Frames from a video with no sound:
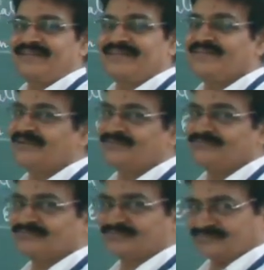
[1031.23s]
in
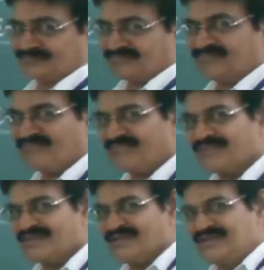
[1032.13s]
the
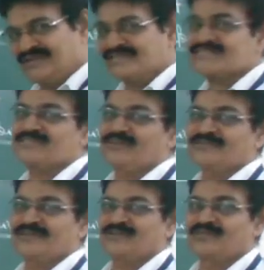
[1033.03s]
history of the